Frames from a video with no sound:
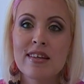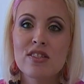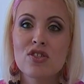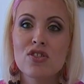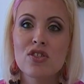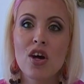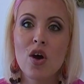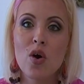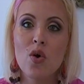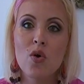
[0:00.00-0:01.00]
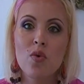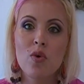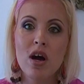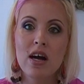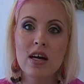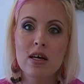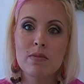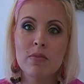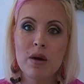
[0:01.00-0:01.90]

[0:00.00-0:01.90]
So um,